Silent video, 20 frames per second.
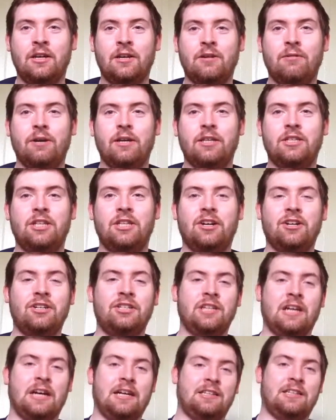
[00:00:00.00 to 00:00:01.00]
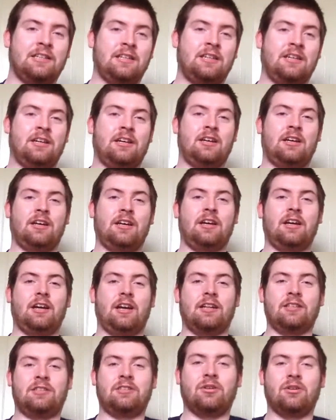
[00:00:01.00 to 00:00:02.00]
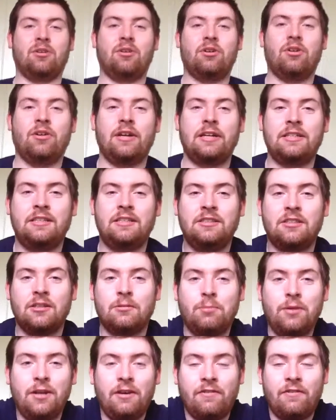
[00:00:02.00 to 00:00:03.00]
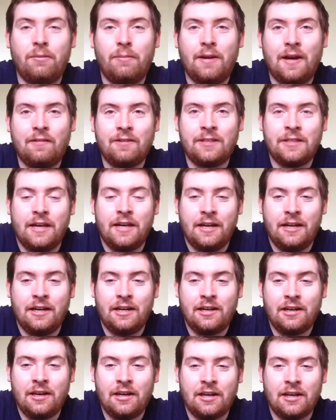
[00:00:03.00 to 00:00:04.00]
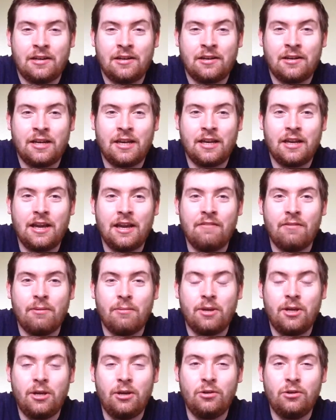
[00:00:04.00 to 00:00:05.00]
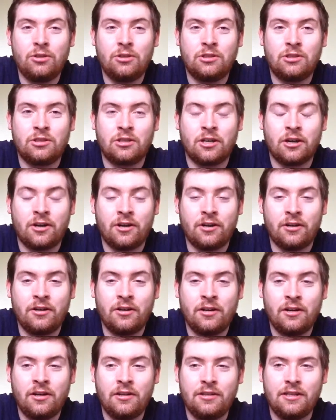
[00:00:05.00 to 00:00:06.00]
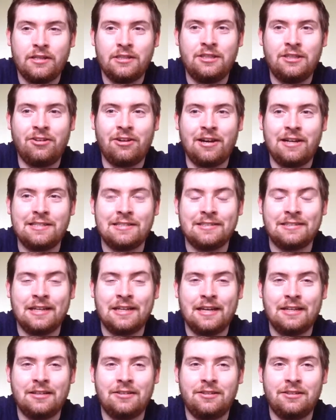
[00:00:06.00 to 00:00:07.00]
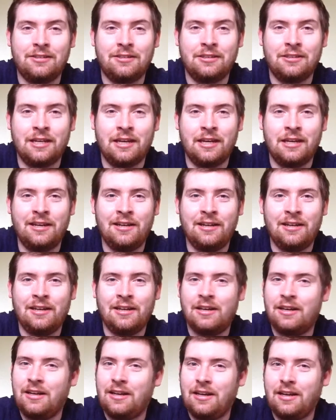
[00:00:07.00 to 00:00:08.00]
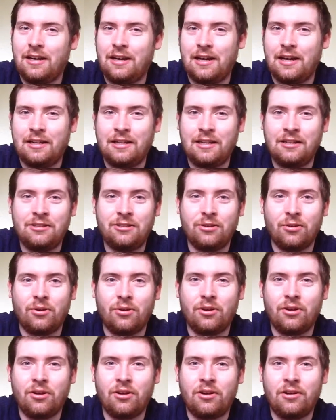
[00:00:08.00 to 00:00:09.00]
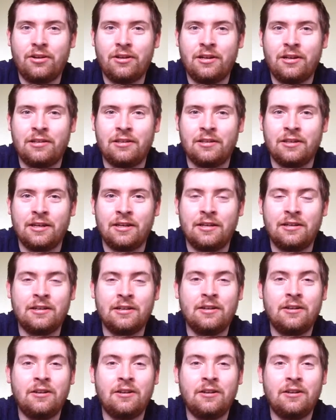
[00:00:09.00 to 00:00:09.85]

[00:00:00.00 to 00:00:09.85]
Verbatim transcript: with a chair shot. And Stone Cold actually started bleeding from the back of his head. It, gave him a huge scar that he still has in his head to this day. And I think Stone Cold called it like